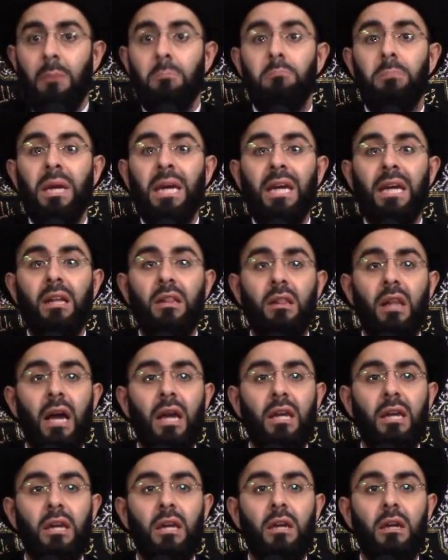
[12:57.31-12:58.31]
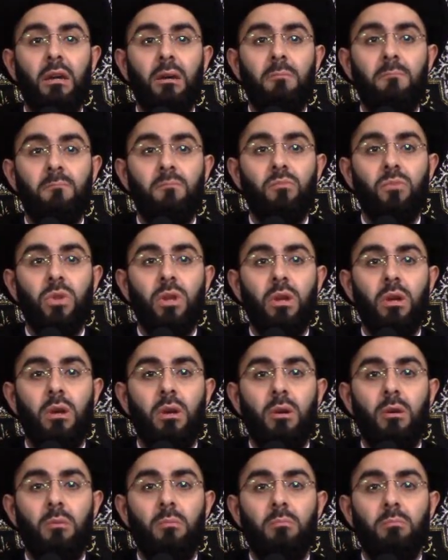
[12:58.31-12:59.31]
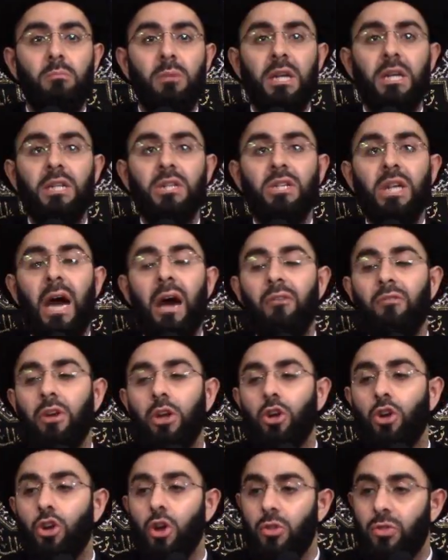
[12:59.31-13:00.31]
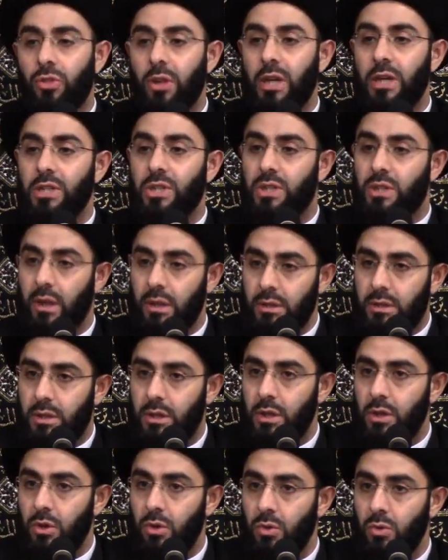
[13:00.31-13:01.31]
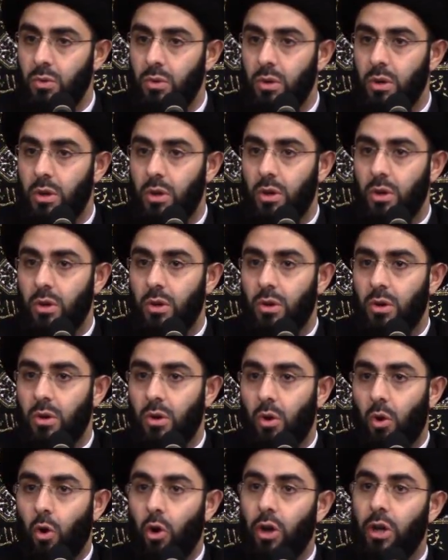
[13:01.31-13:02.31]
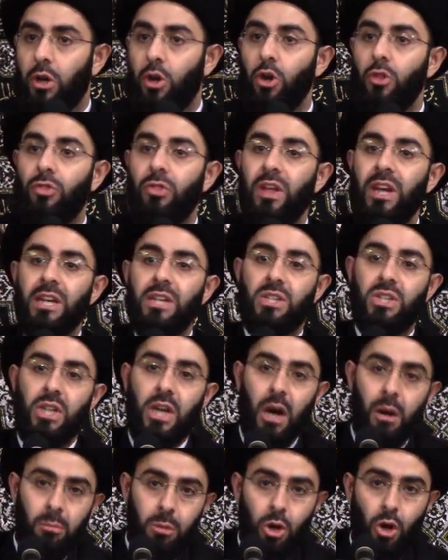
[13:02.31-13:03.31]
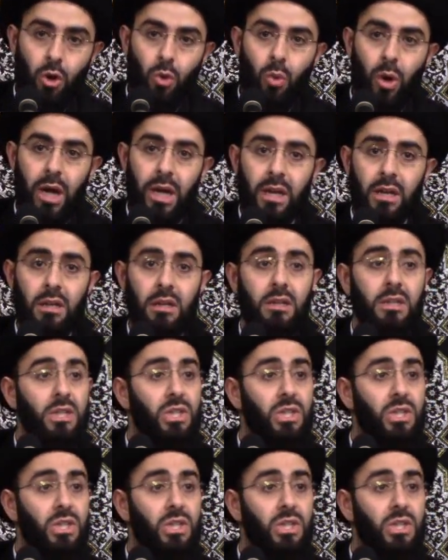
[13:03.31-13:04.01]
Being lucky means having good things done to you, or good things come your way,